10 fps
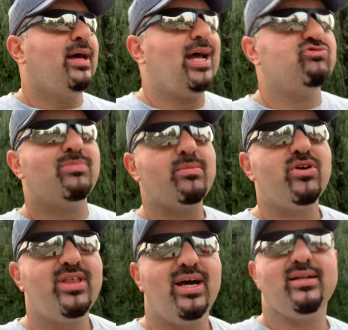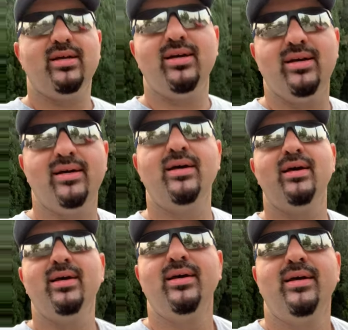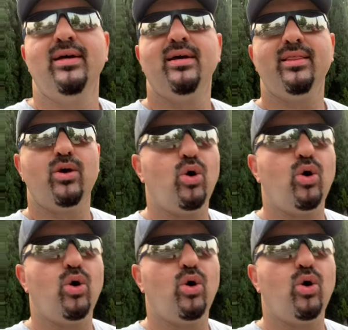And remember that the